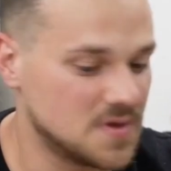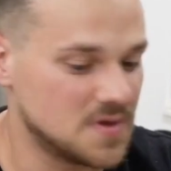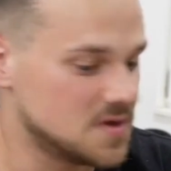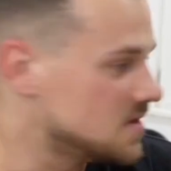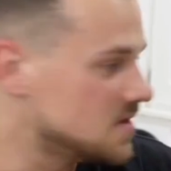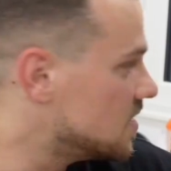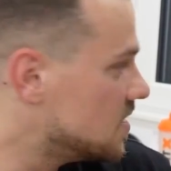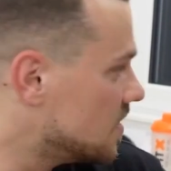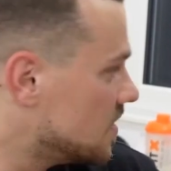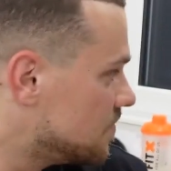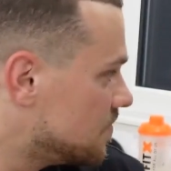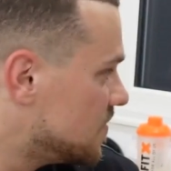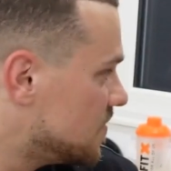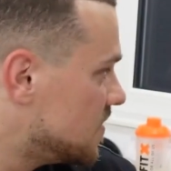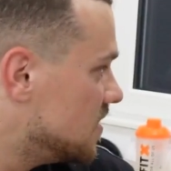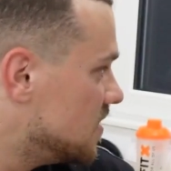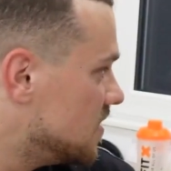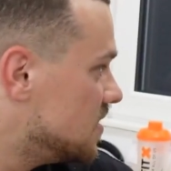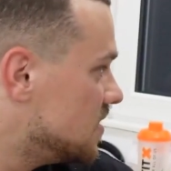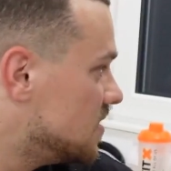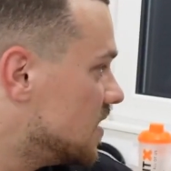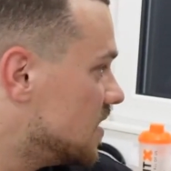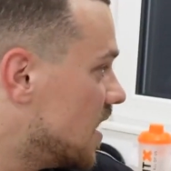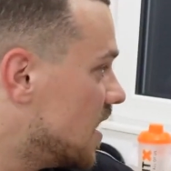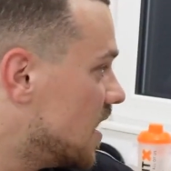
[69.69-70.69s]
I have already
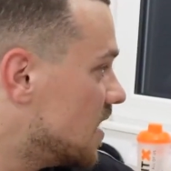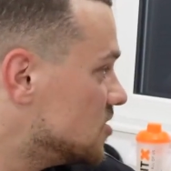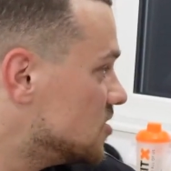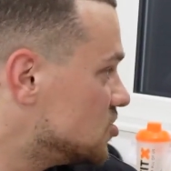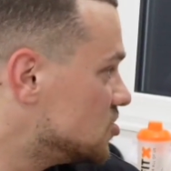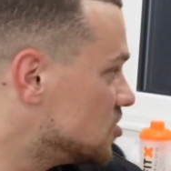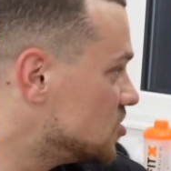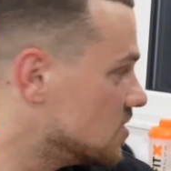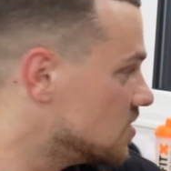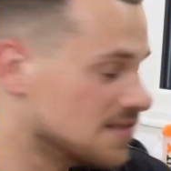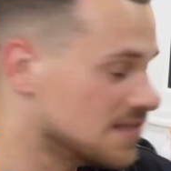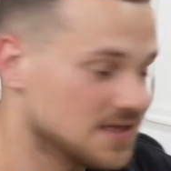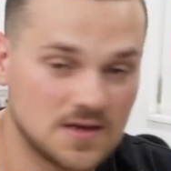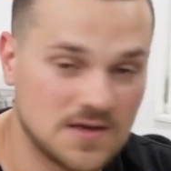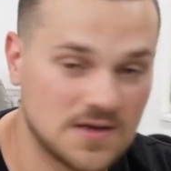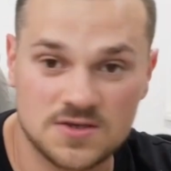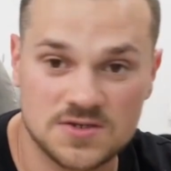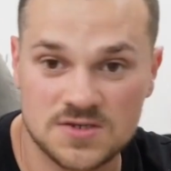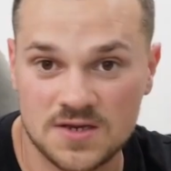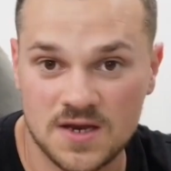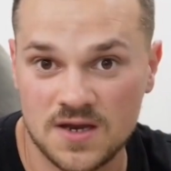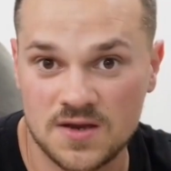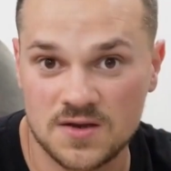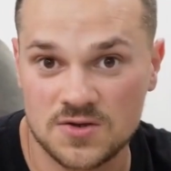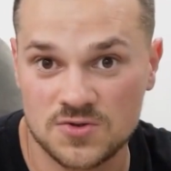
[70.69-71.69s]
read out the data
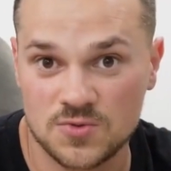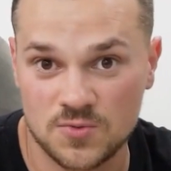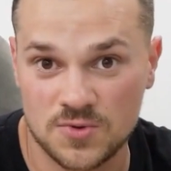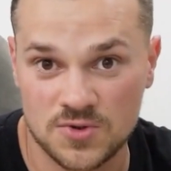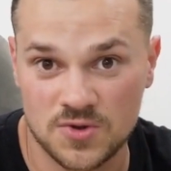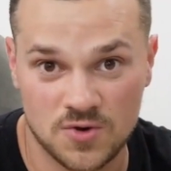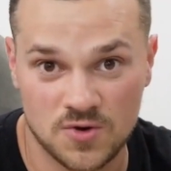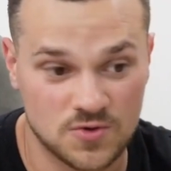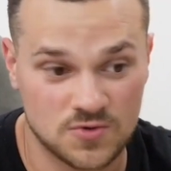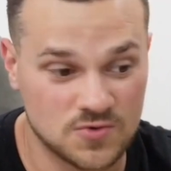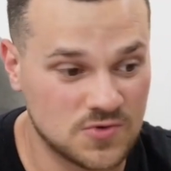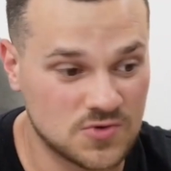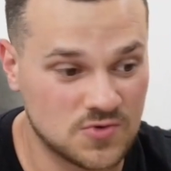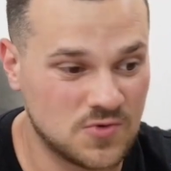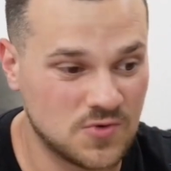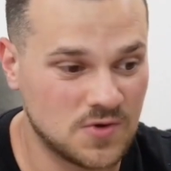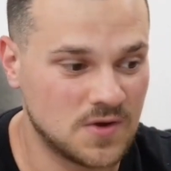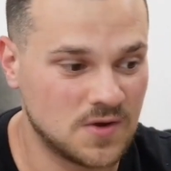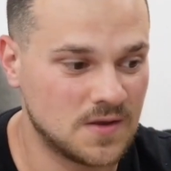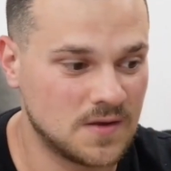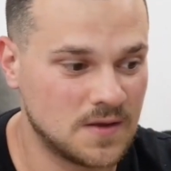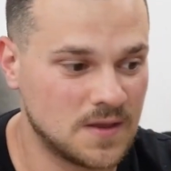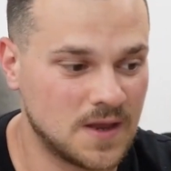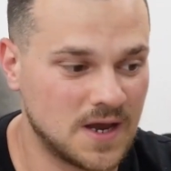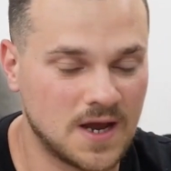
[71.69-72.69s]
status with AutoTuner.
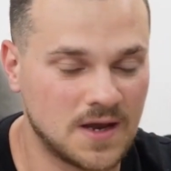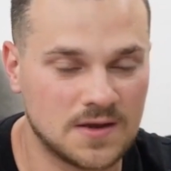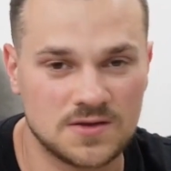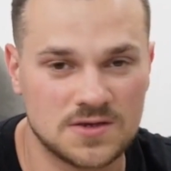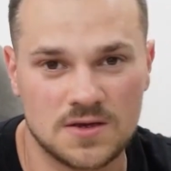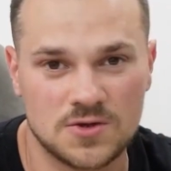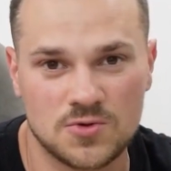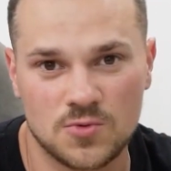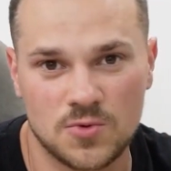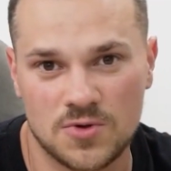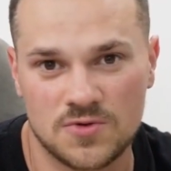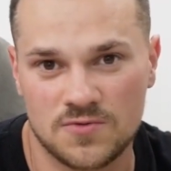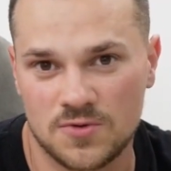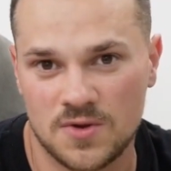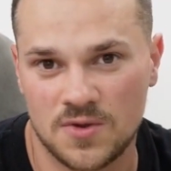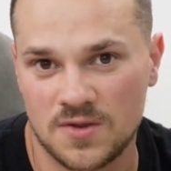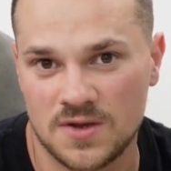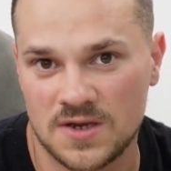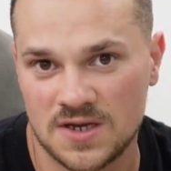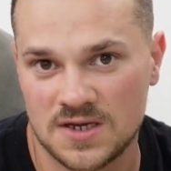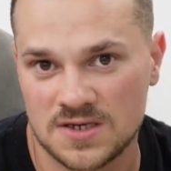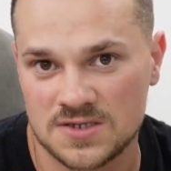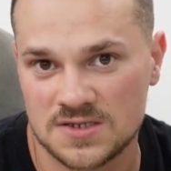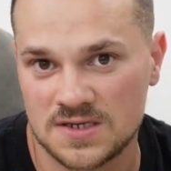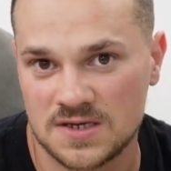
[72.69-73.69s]
Access was very
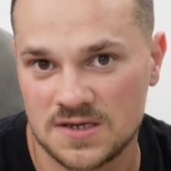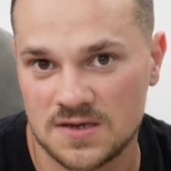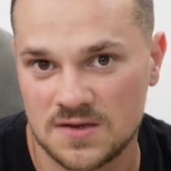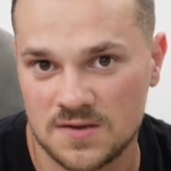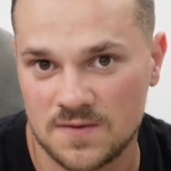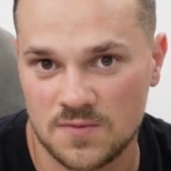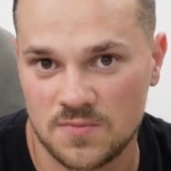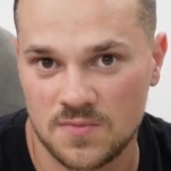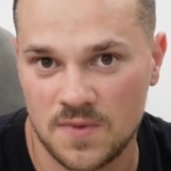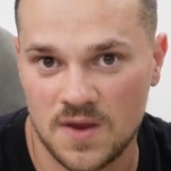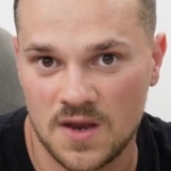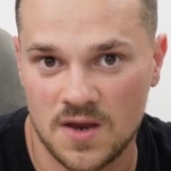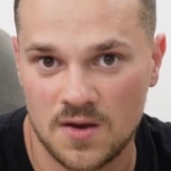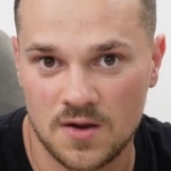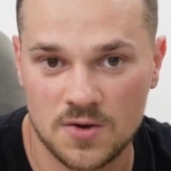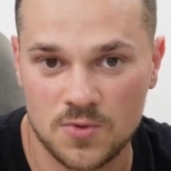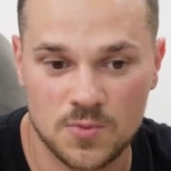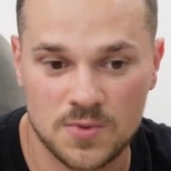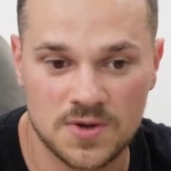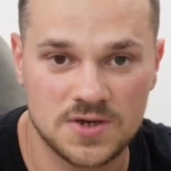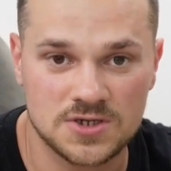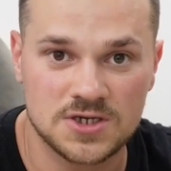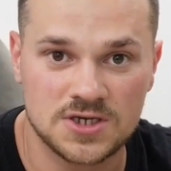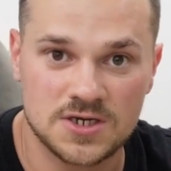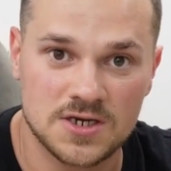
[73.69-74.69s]
easy via
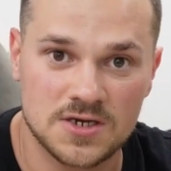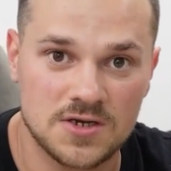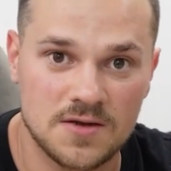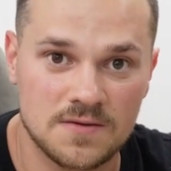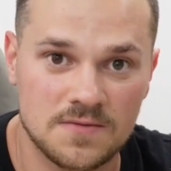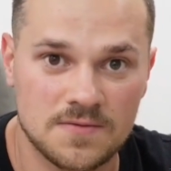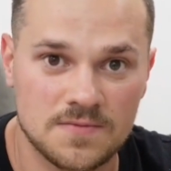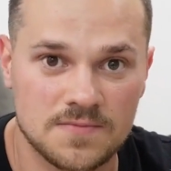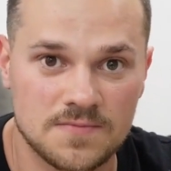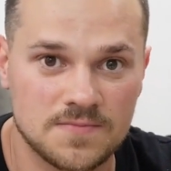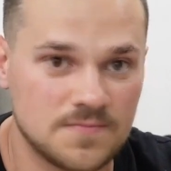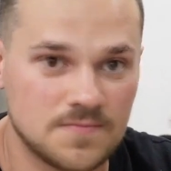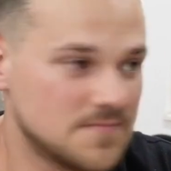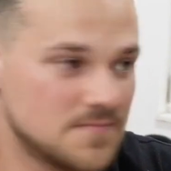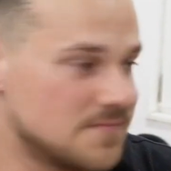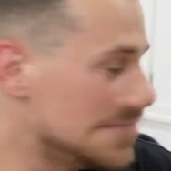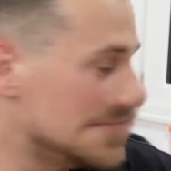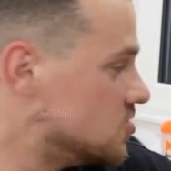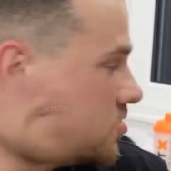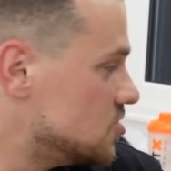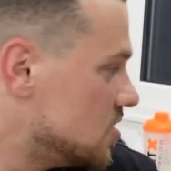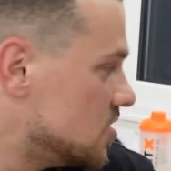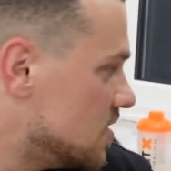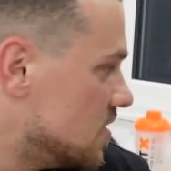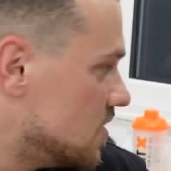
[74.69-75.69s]
OBD.
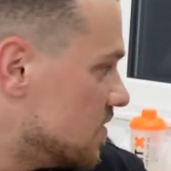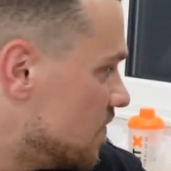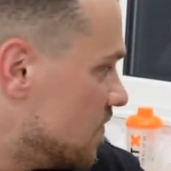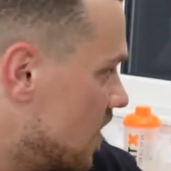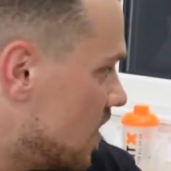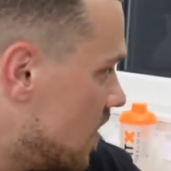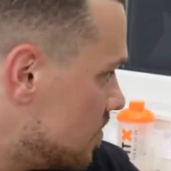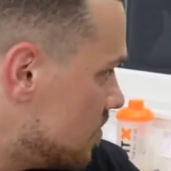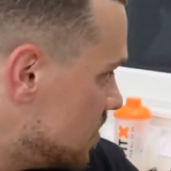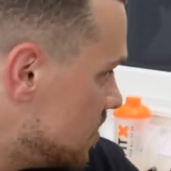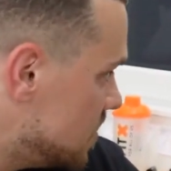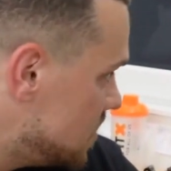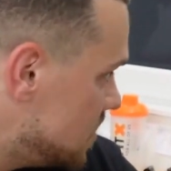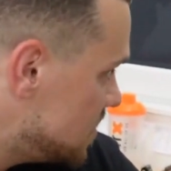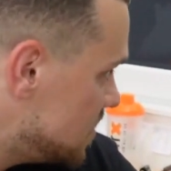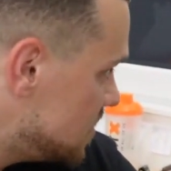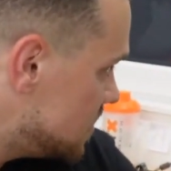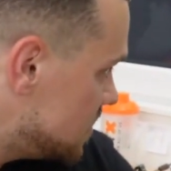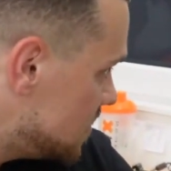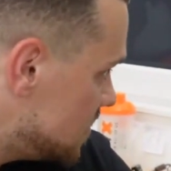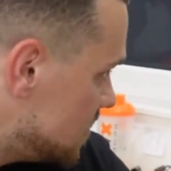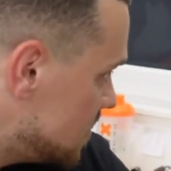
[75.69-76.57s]
I read out the data